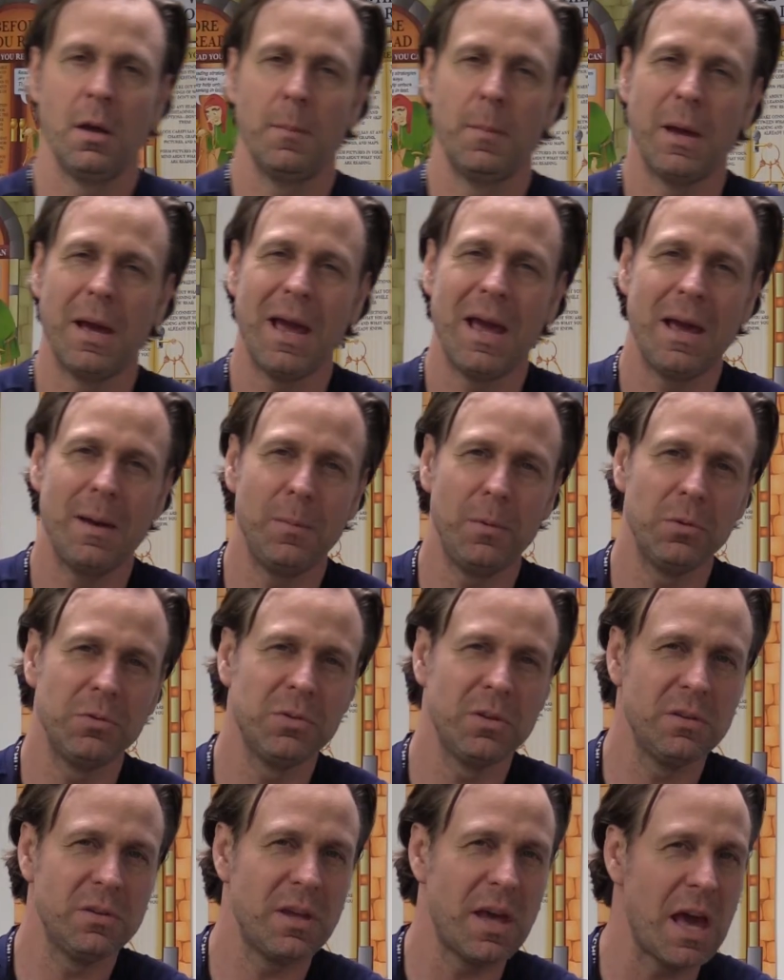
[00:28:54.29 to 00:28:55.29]
But
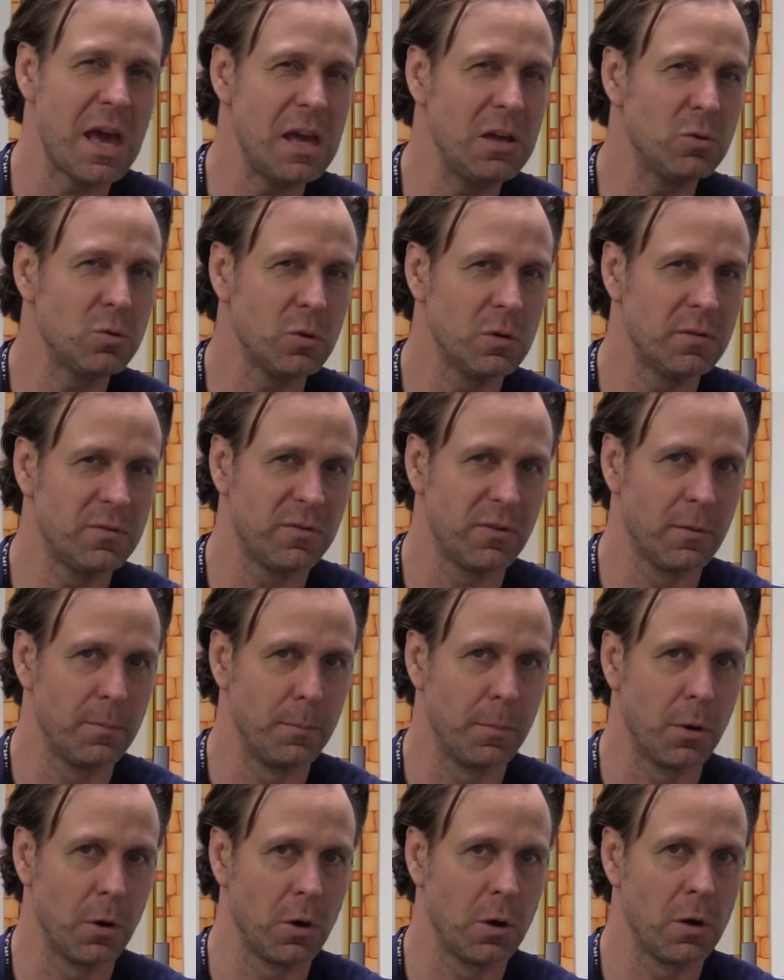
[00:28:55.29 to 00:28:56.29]
Hamilton's hatred for
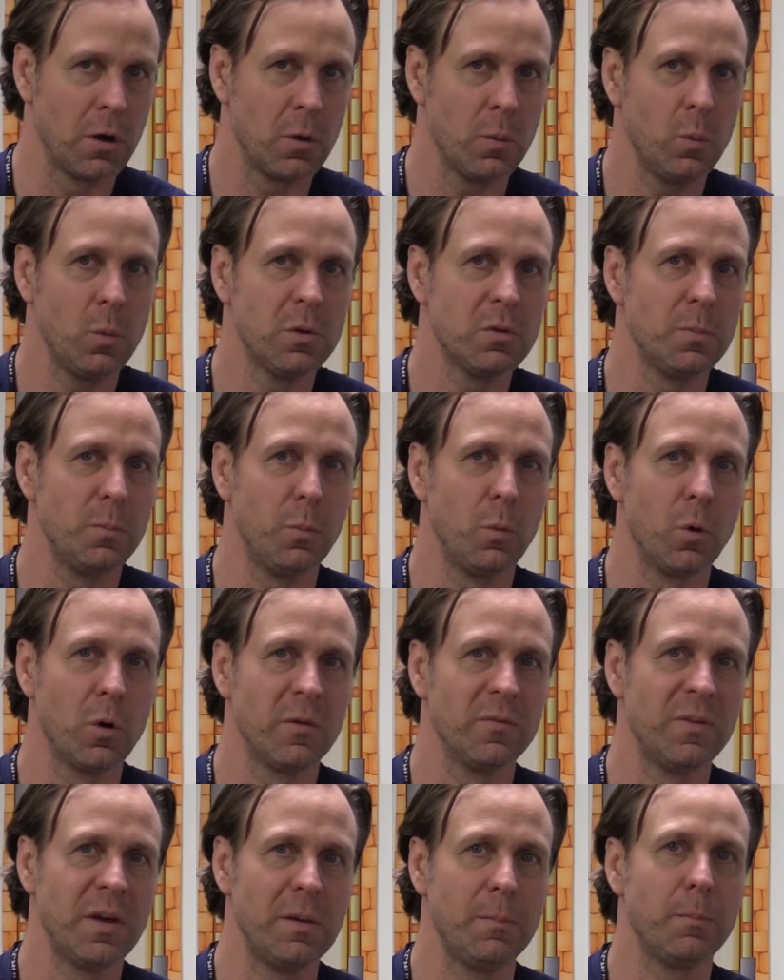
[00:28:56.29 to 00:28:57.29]
Burr was more
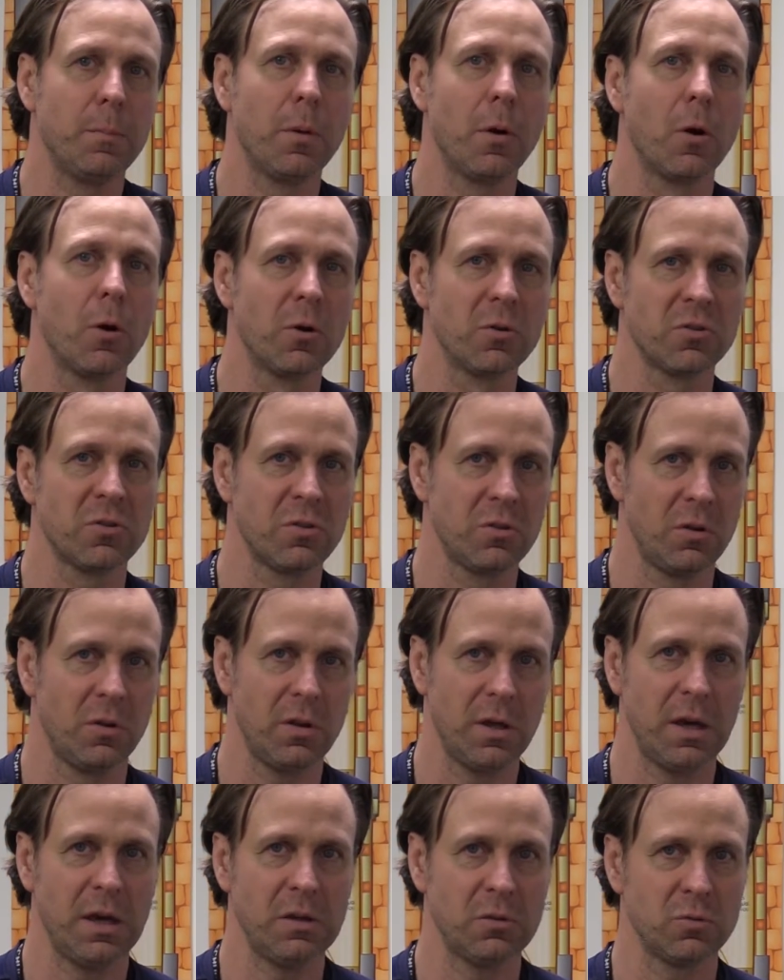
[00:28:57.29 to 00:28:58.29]
of a
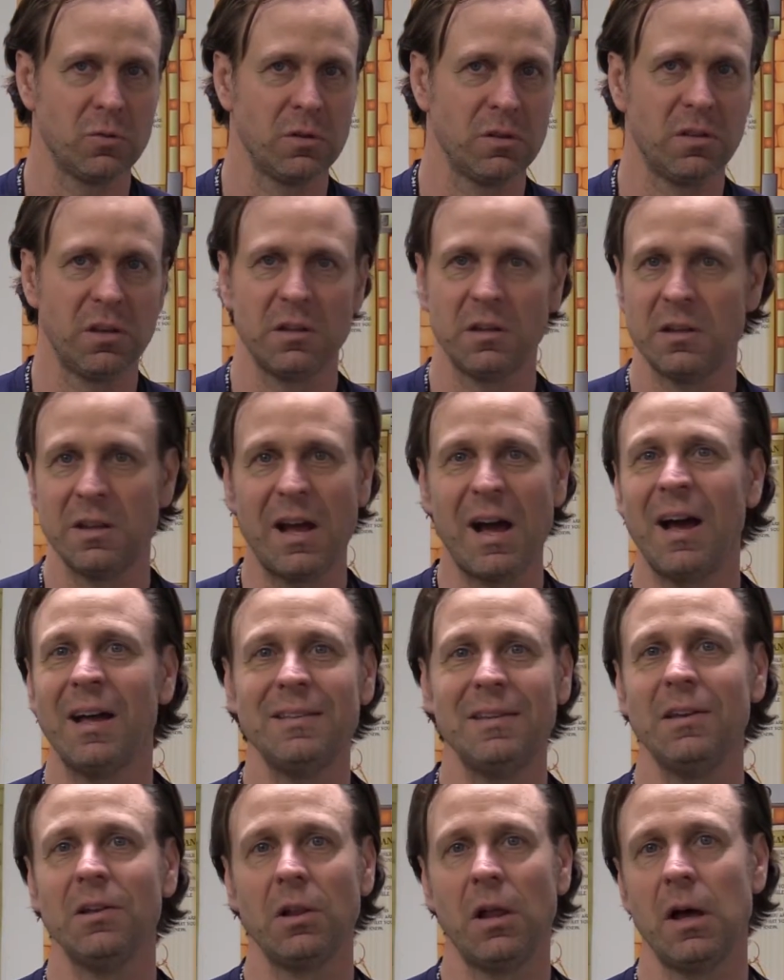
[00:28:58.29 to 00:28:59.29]
personal hatred than an
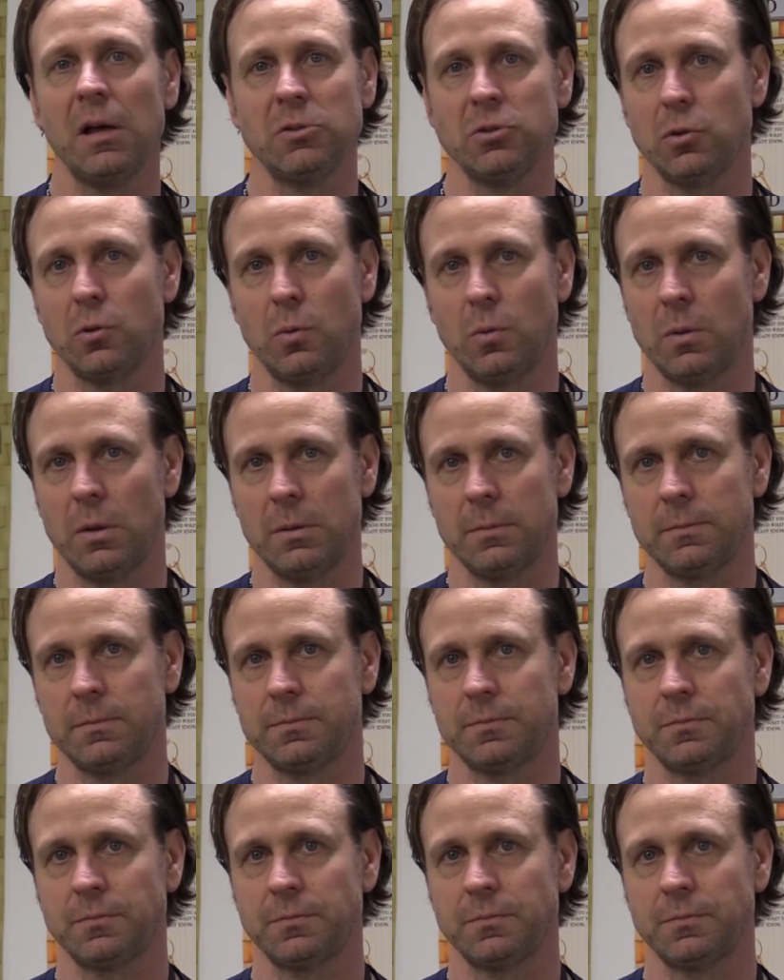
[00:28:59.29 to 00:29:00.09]
ideological one.